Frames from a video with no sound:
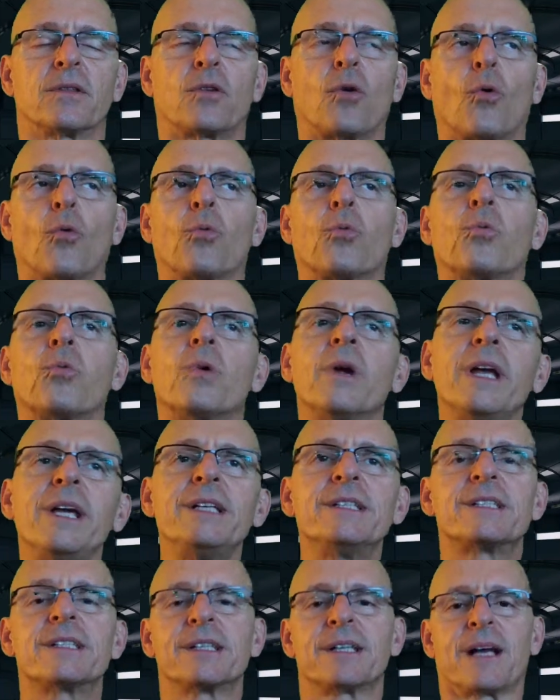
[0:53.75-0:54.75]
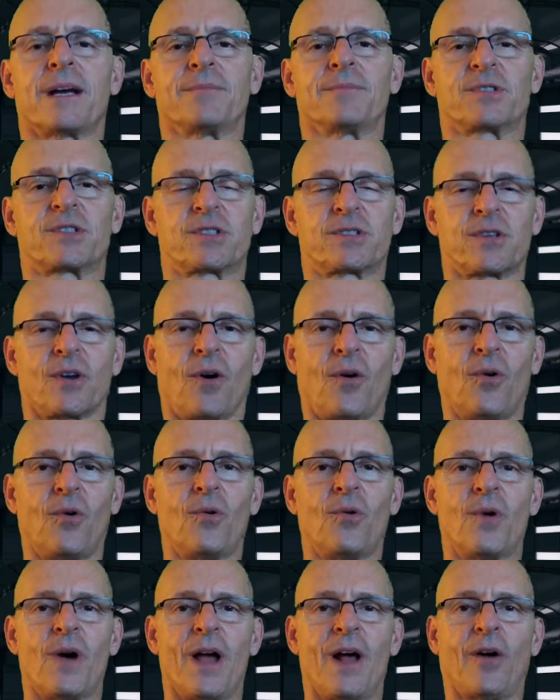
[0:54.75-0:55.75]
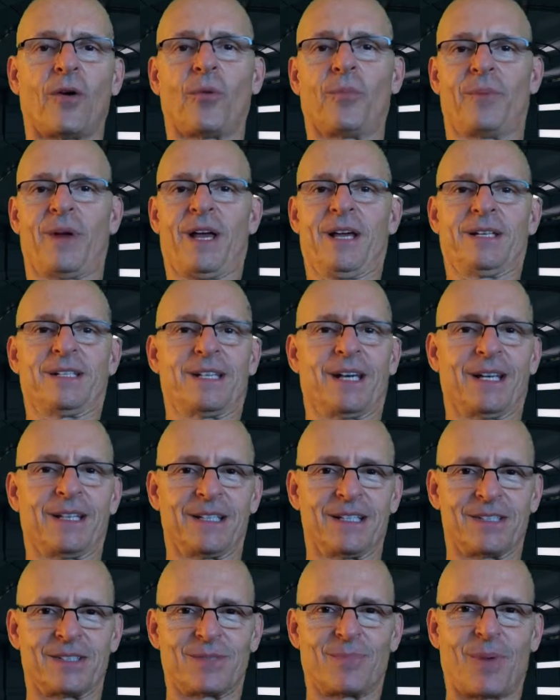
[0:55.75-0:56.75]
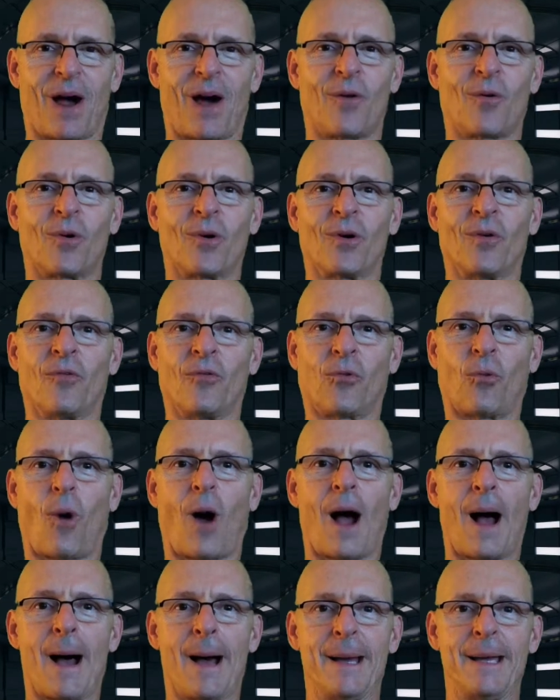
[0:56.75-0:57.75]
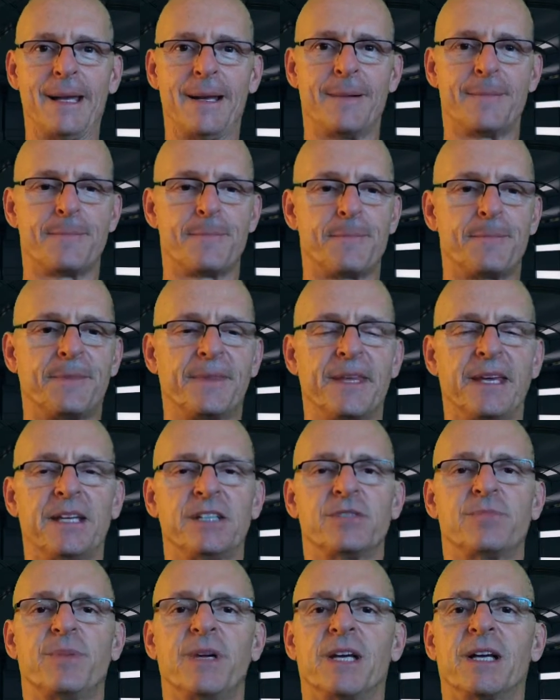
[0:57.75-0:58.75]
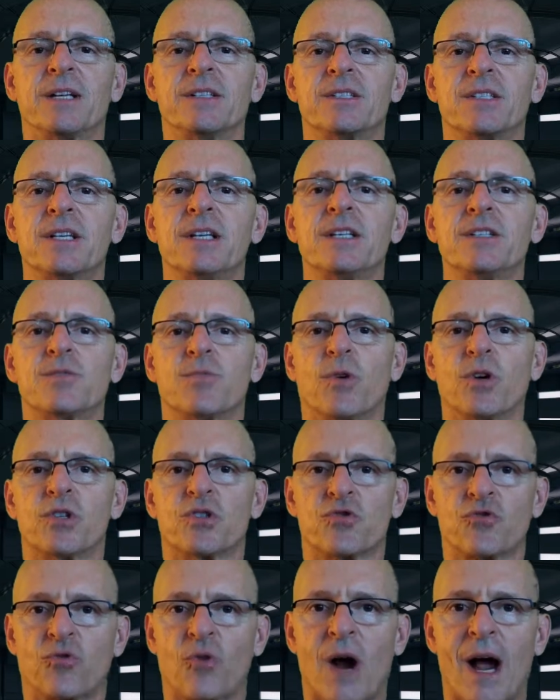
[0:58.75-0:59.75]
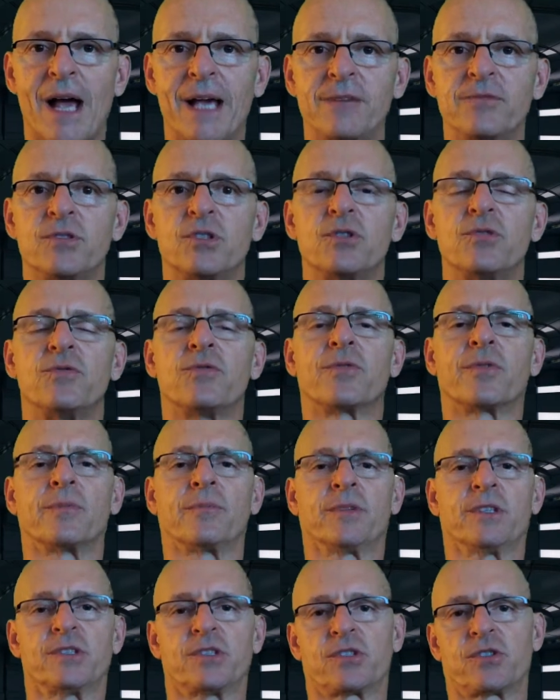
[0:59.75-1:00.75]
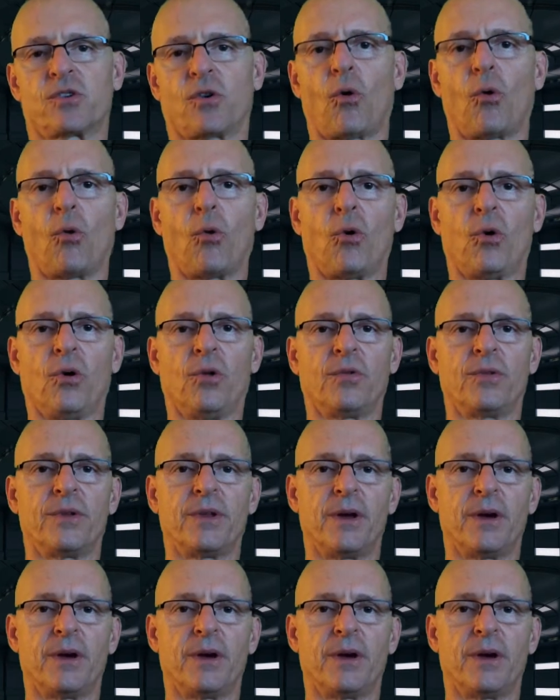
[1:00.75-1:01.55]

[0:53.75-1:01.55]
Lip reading: The reason I'm so hell bent on this power of why is because it is what drives you from the soul.